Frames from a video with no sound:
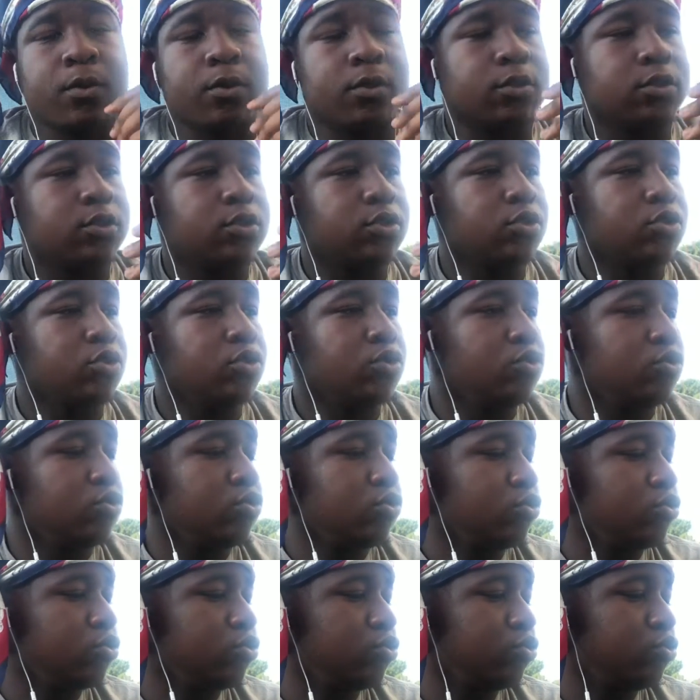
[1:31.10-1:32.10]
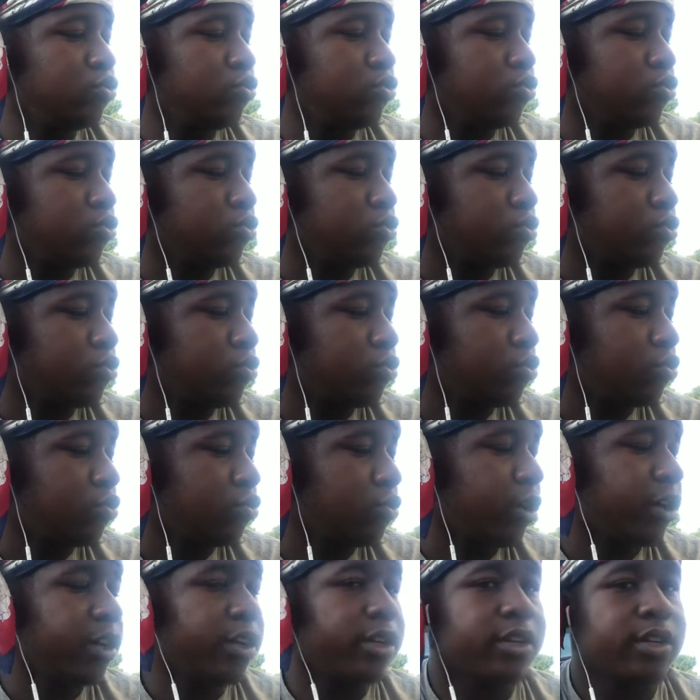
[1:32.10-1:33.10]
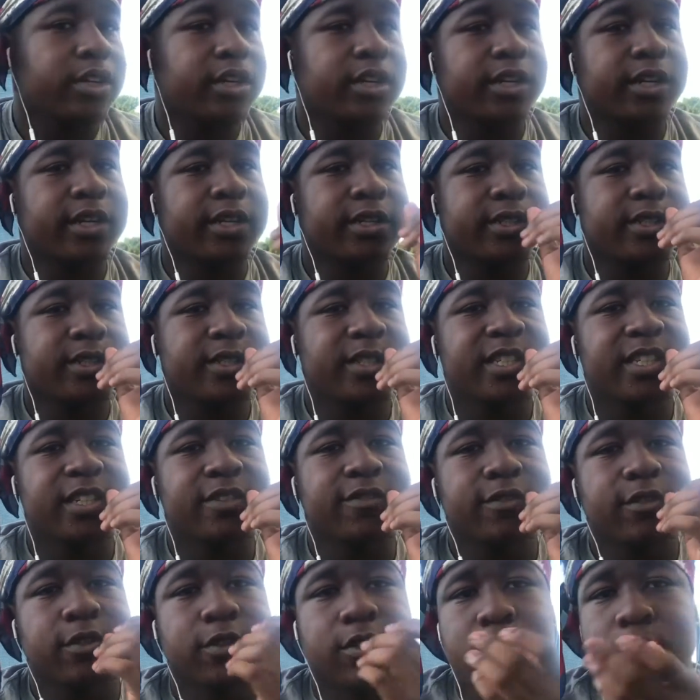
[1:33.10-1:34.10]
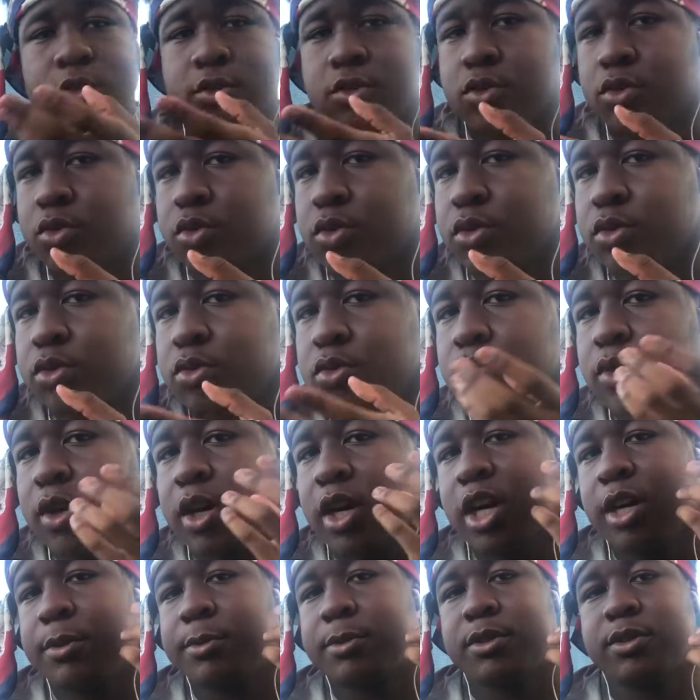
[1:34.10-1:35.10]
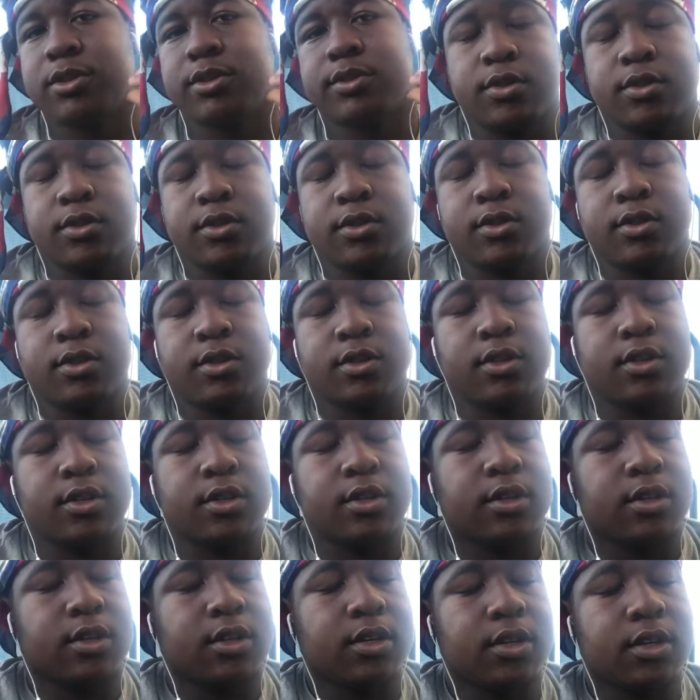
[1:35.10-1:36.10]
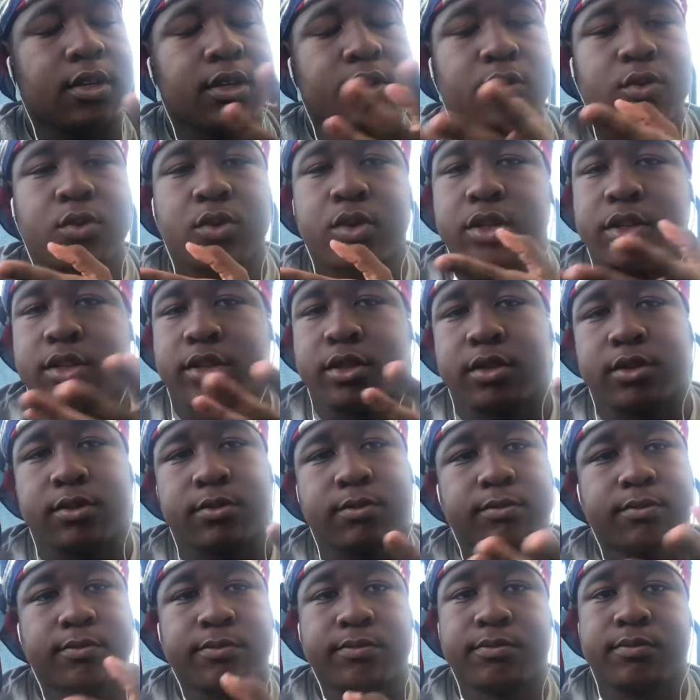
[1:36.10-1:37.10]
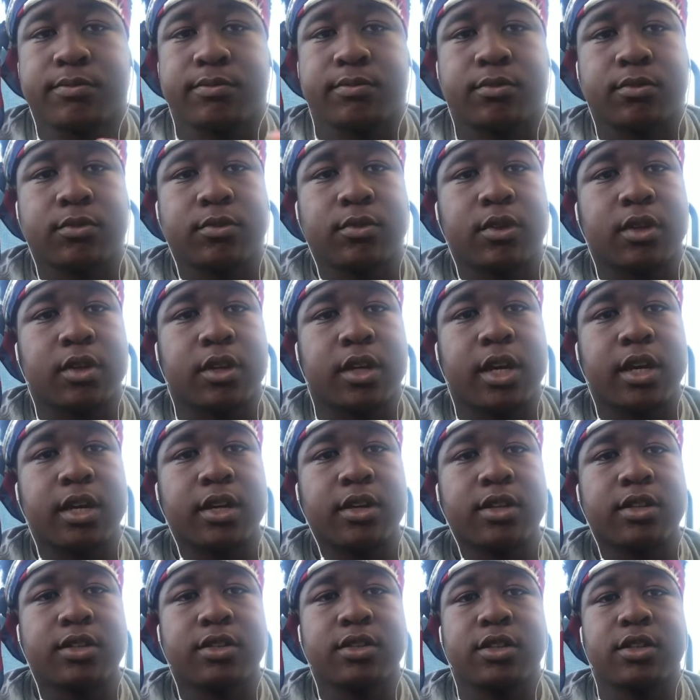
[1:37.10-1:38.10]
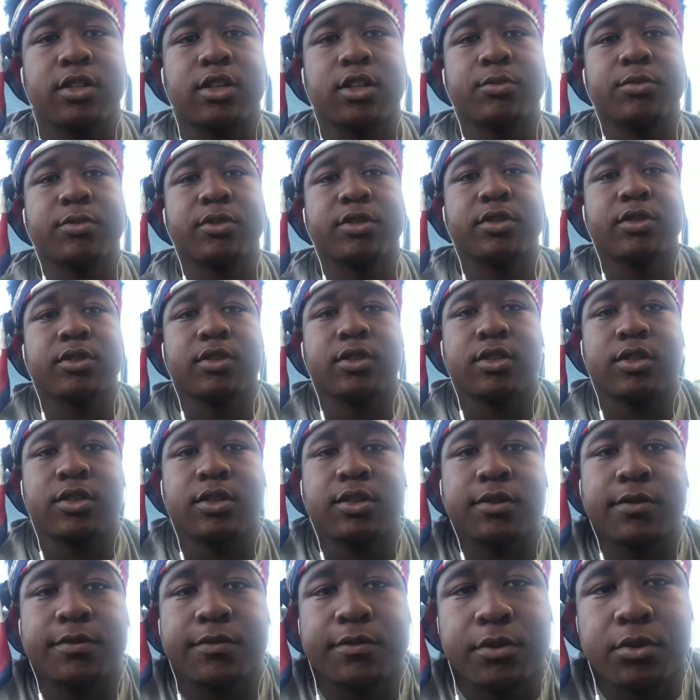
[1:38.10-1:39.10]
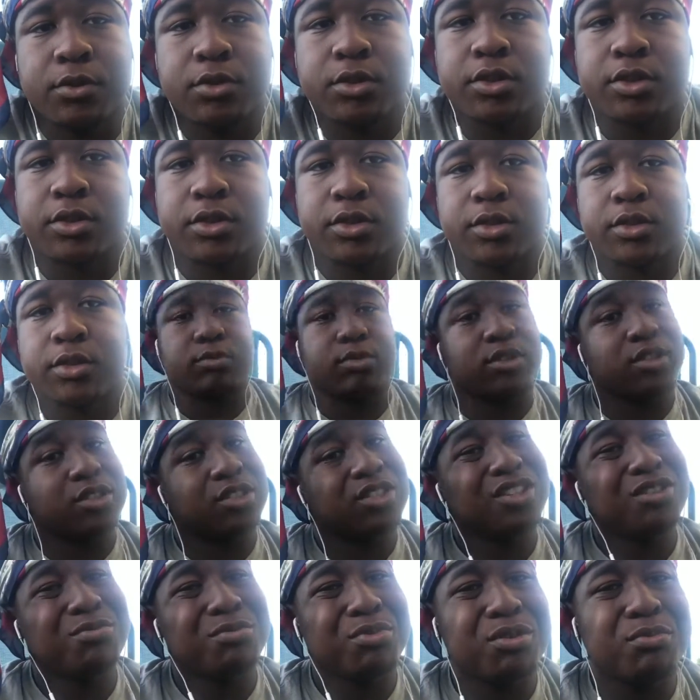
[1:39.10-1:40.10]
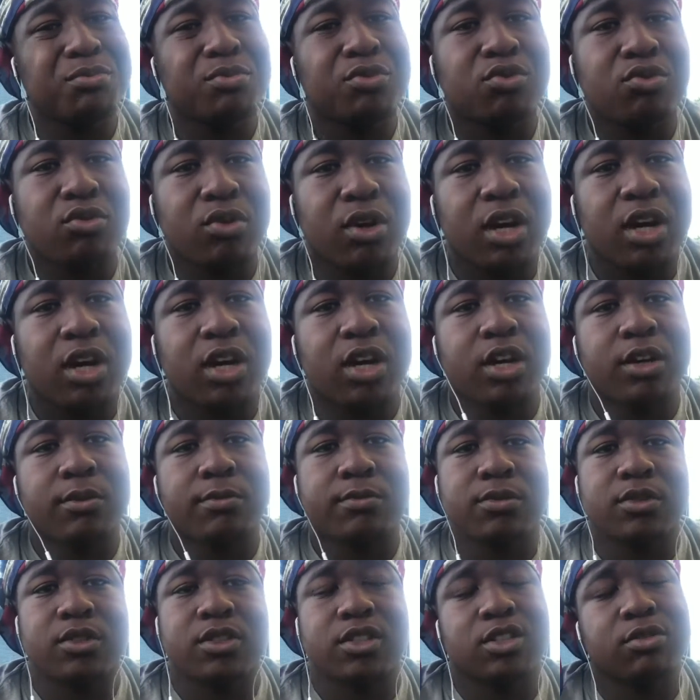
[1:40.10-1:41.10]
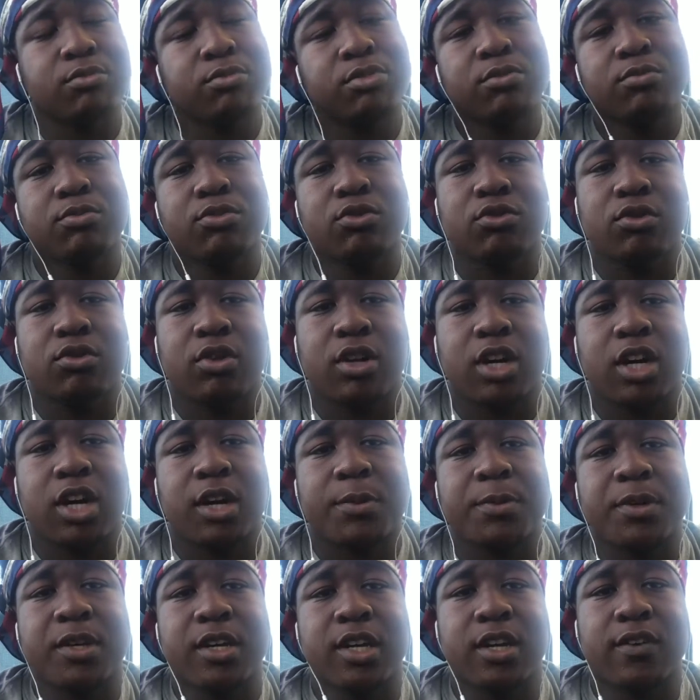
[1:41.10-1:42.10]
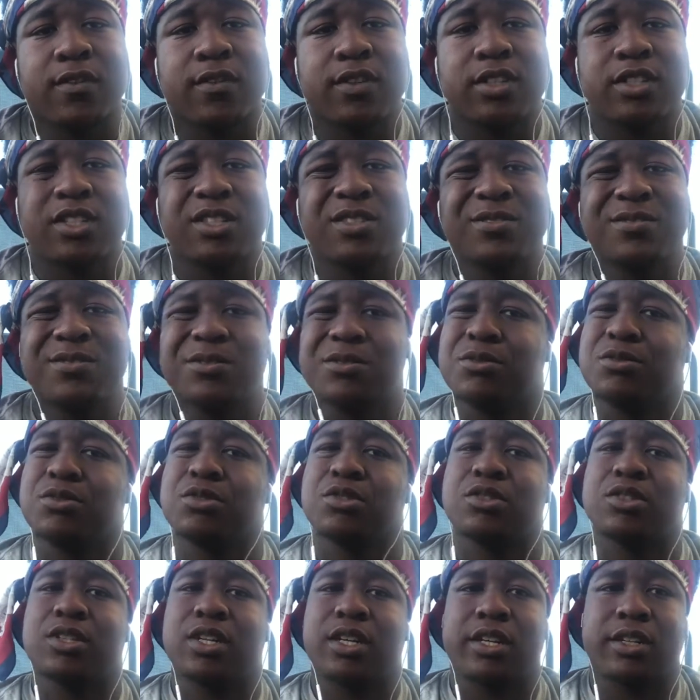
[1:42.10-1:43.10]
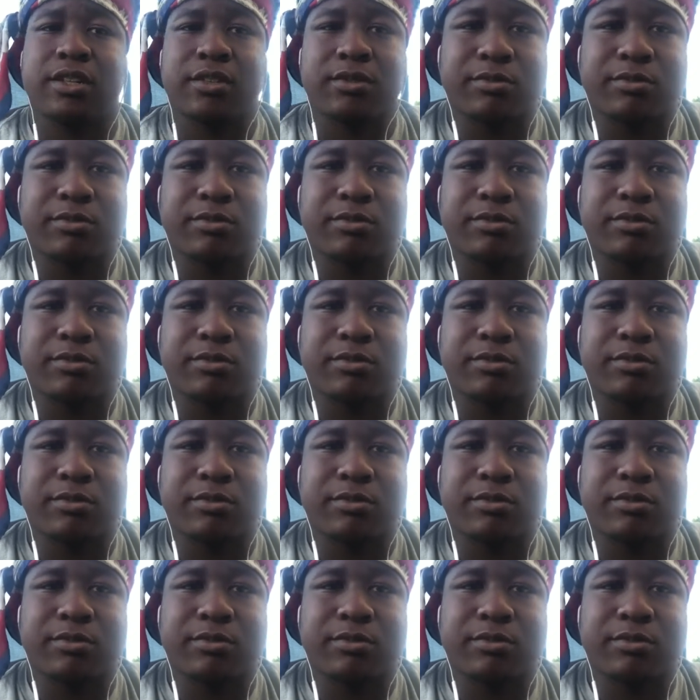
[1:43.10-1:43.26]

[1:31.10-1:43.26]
you working an honest living, or you robbing. Any one, they can determine a future. But some people rob and have a good future. Like,